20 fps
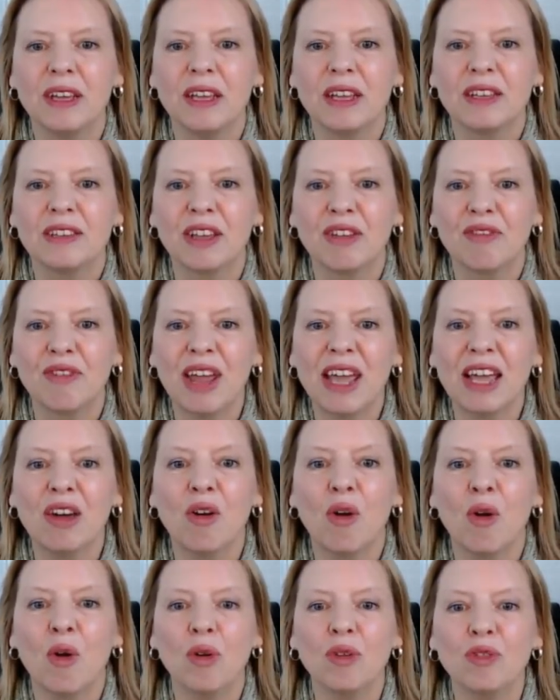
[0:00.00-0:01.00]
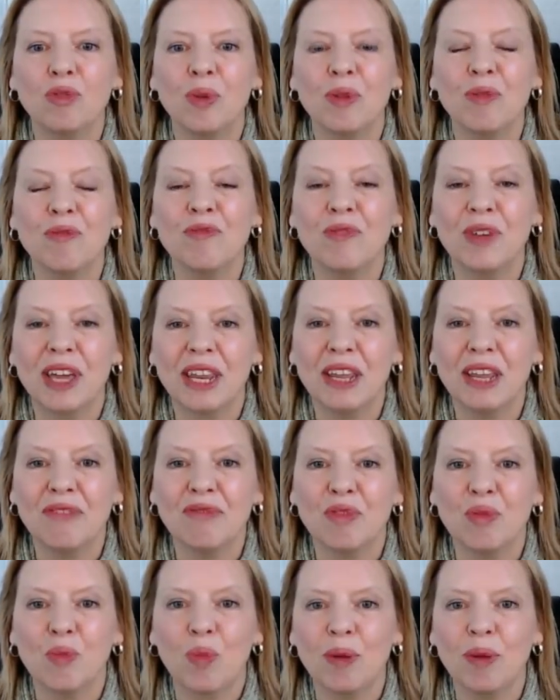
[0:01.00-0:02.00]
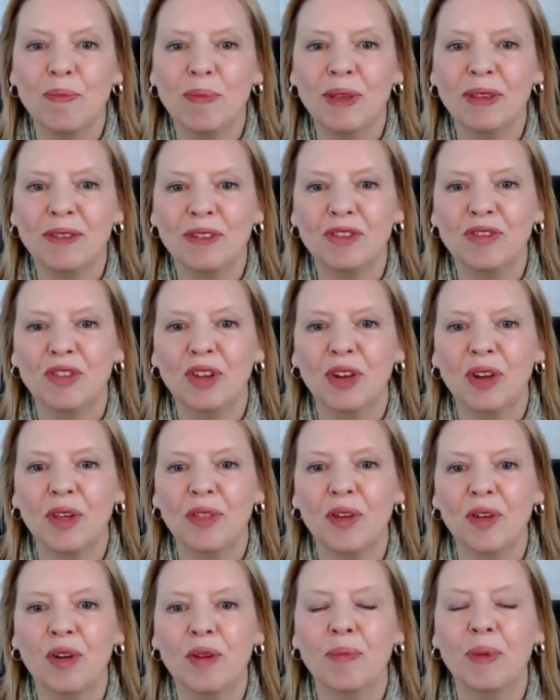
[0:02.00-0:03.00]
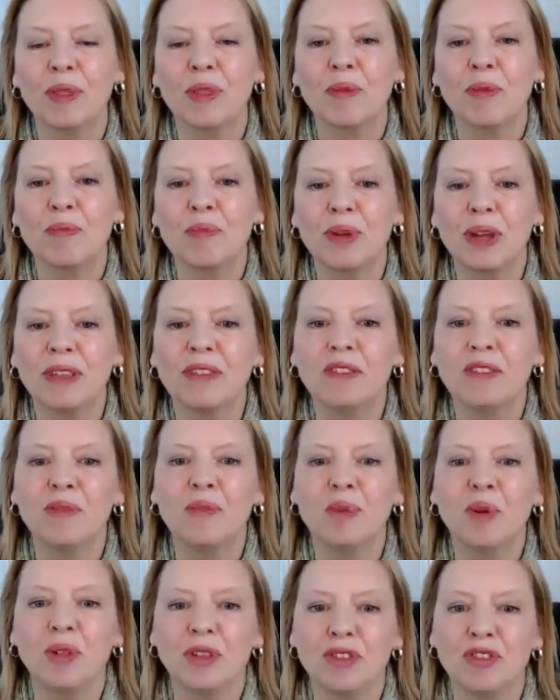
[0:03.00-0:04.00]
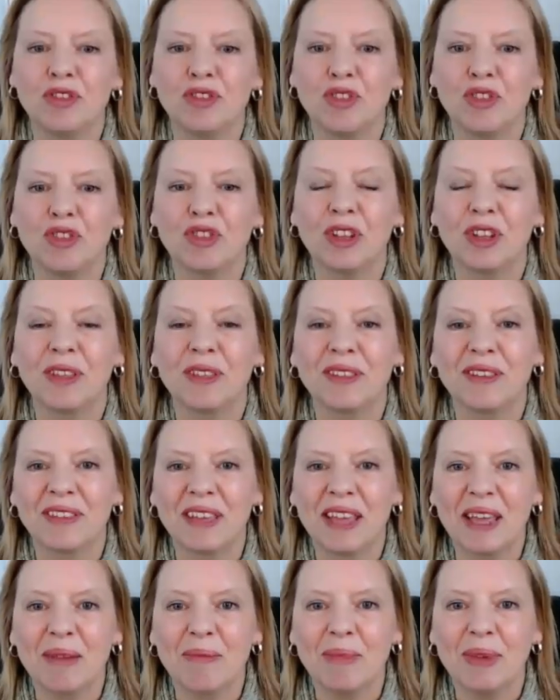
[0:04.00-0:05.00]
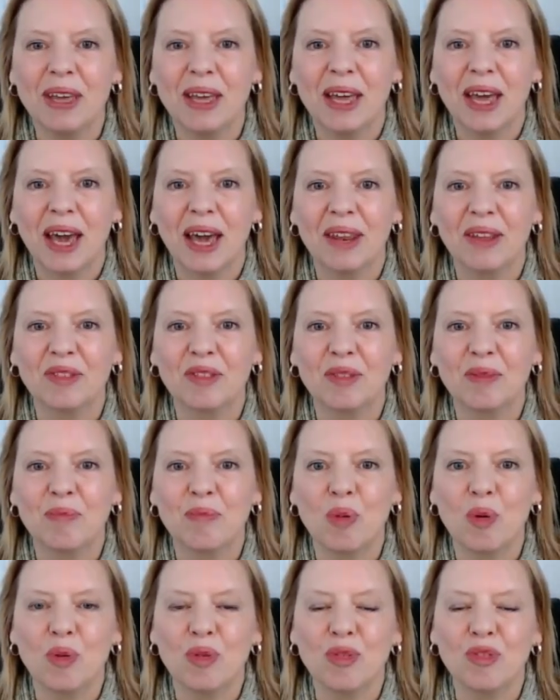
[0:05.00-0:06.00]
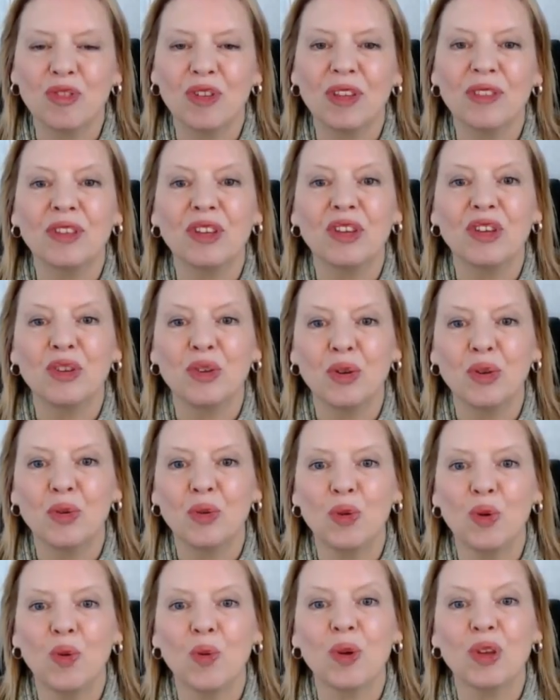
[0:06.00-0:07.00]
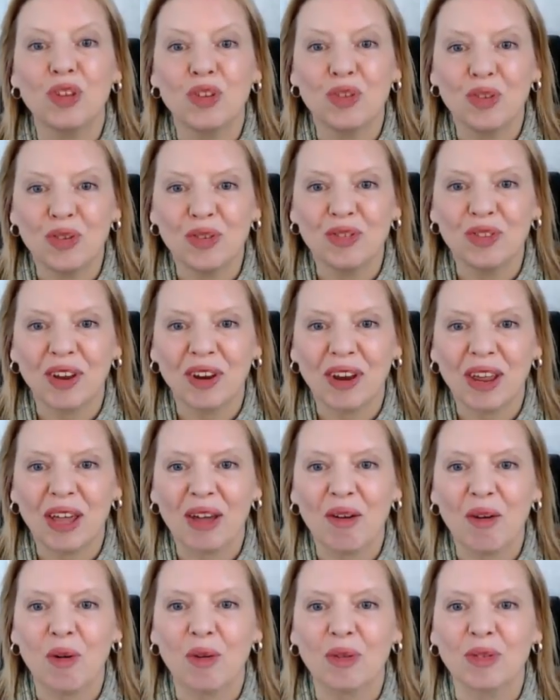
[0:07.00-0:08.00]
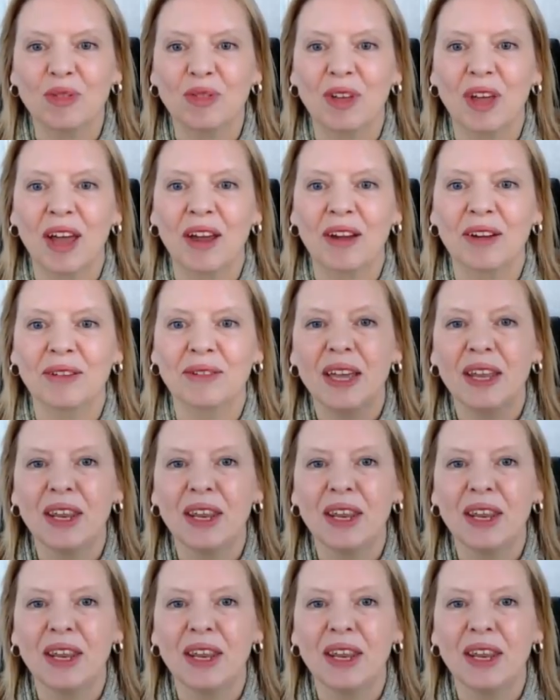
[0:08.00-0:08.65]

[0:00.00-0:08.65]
Direct costs will vary from one business to another, but the principle is usually the same, and it's important that you know what your direct costs are.